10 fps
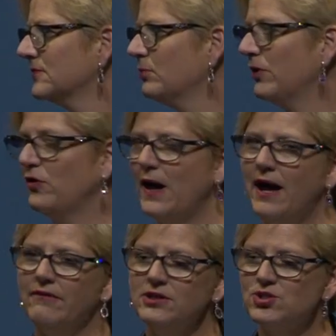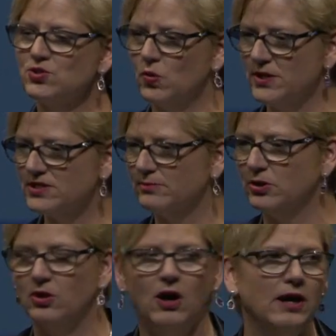But if you have these stories of
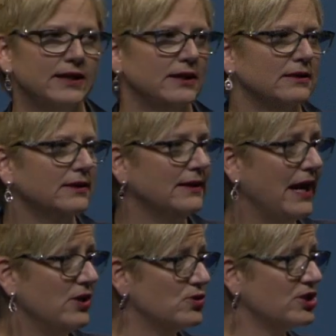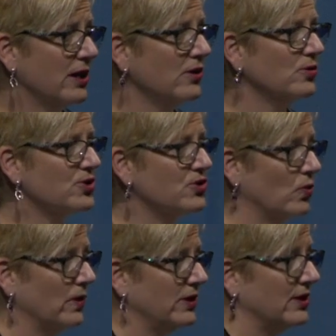belonging and you share your
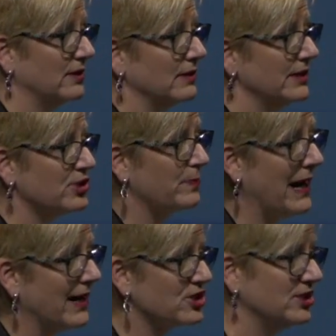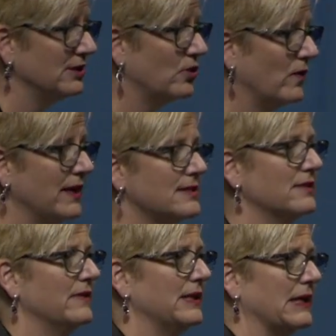story, you can unleash passion,
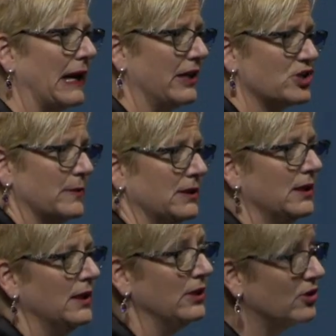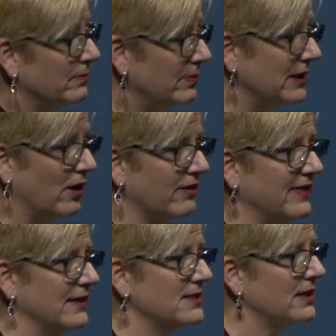creativity, engagement. You can be
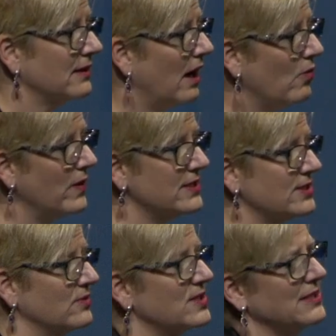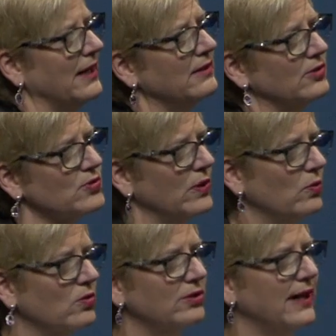authentic and not waste those cycles. What a
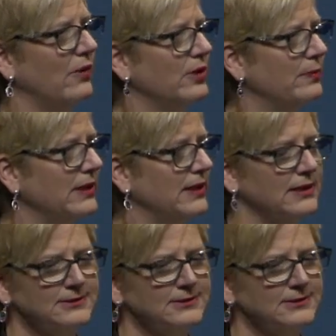world that would be.